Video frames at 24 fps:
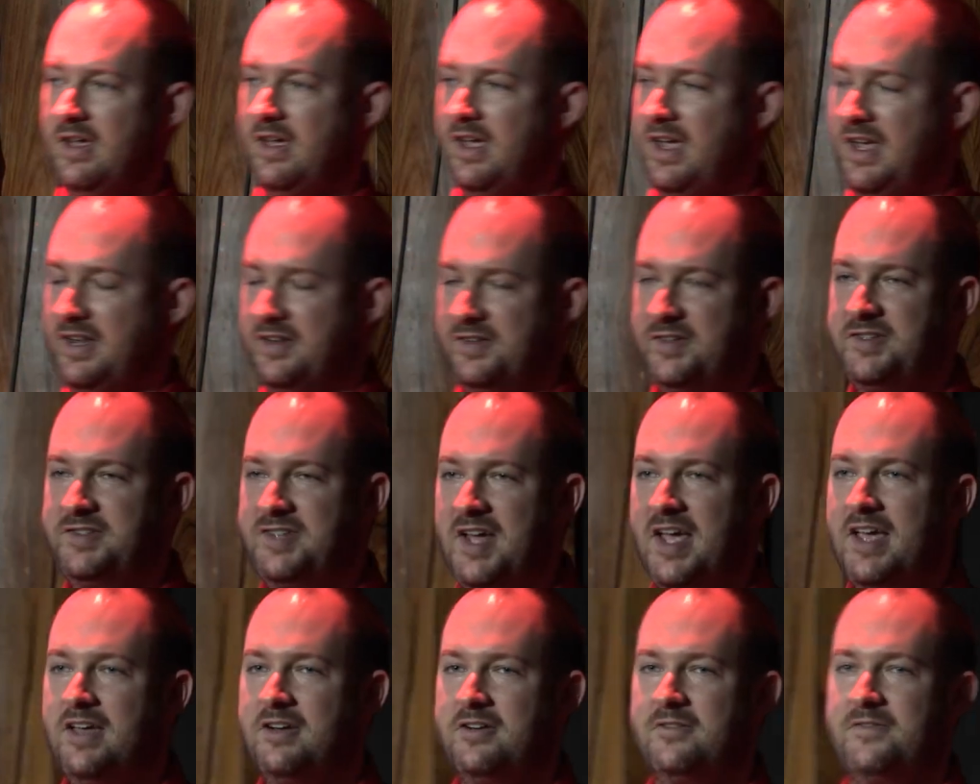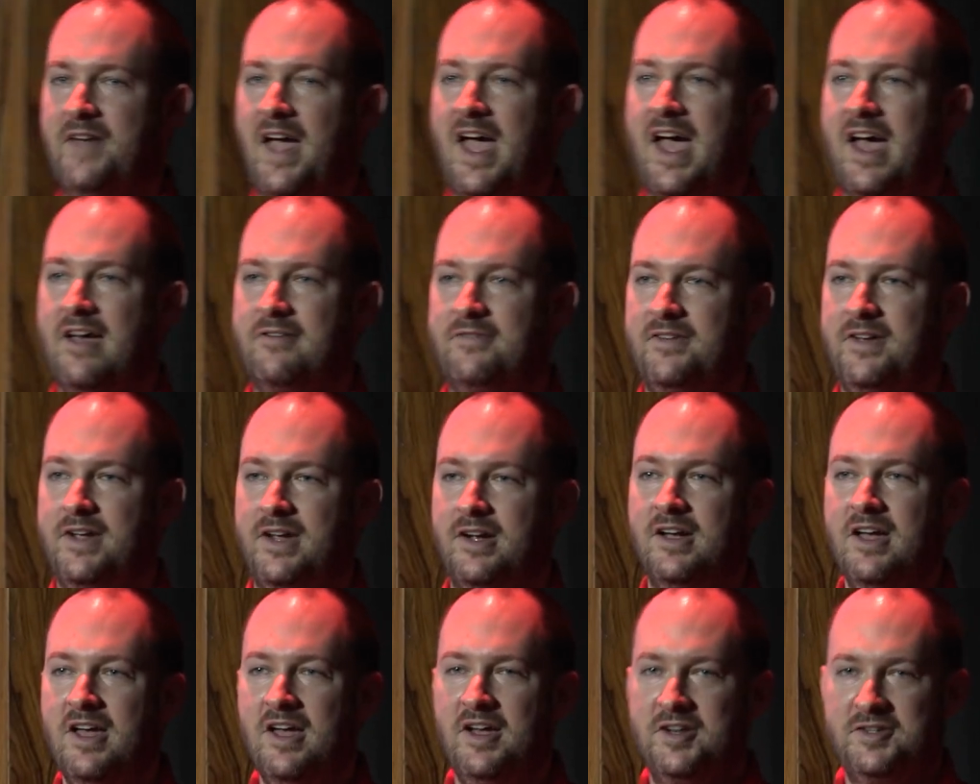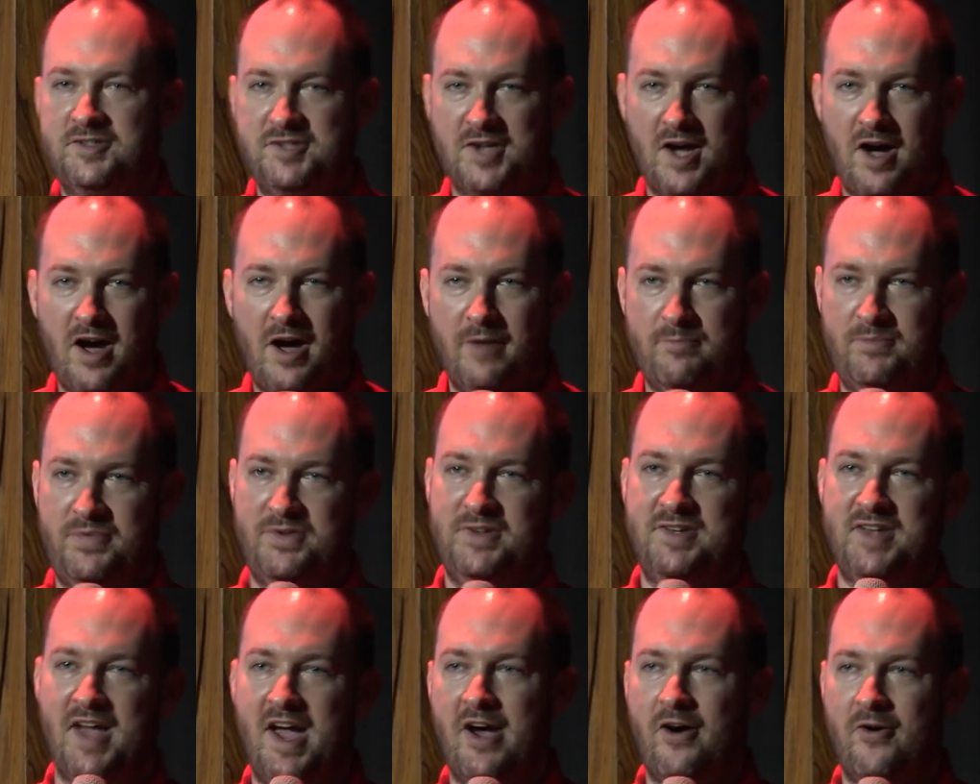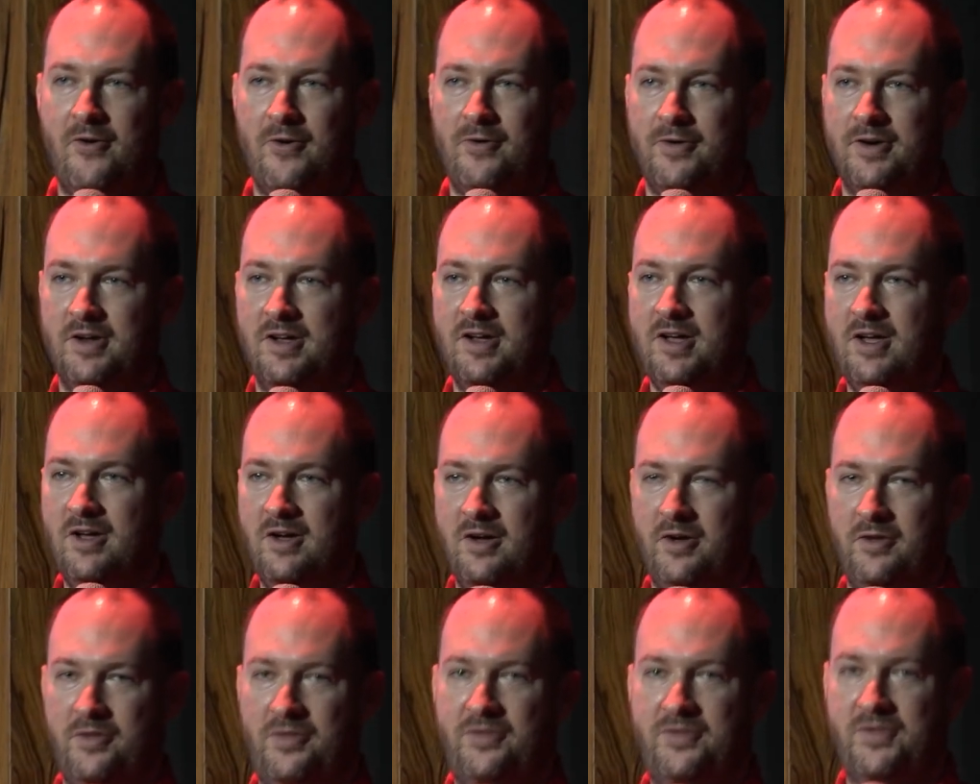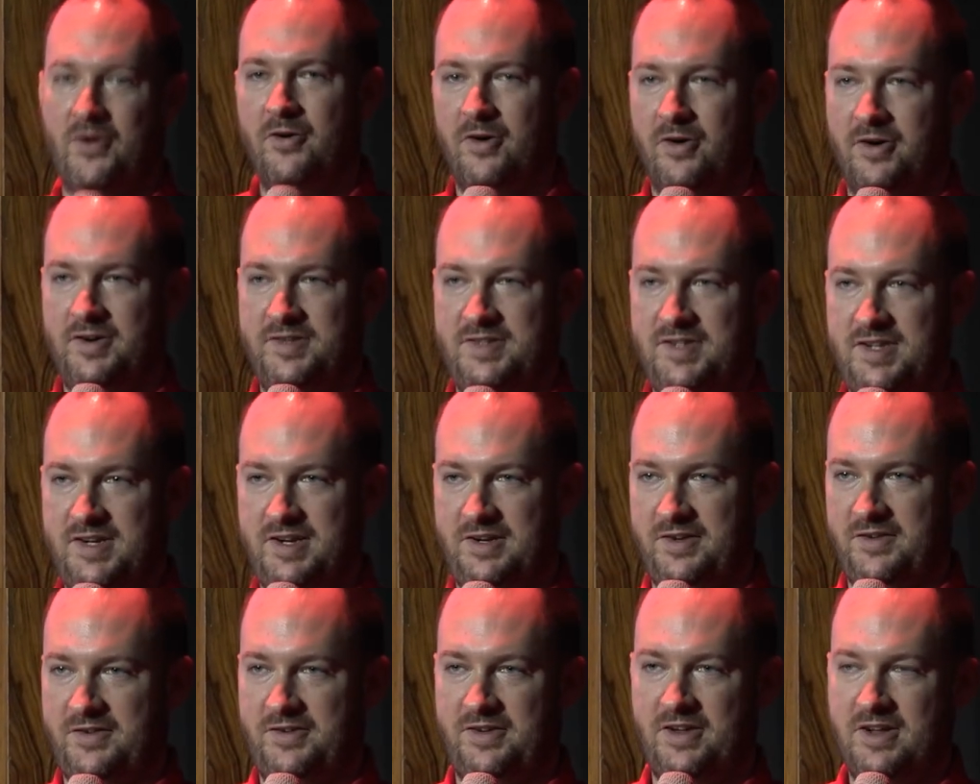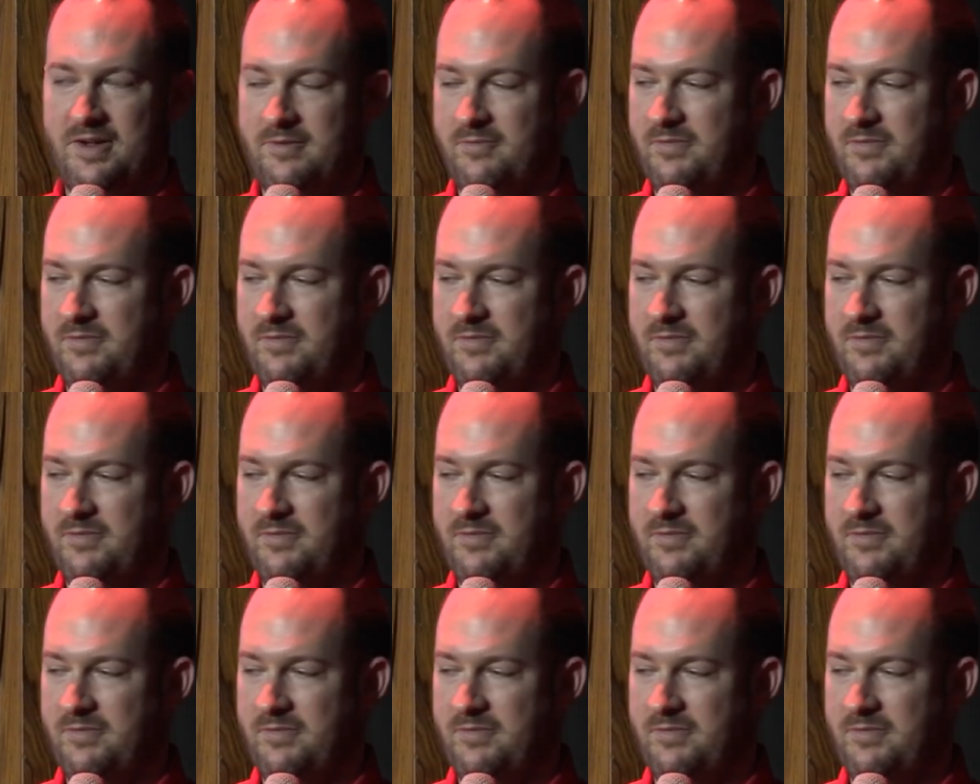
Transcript: Instead of having top-down authorities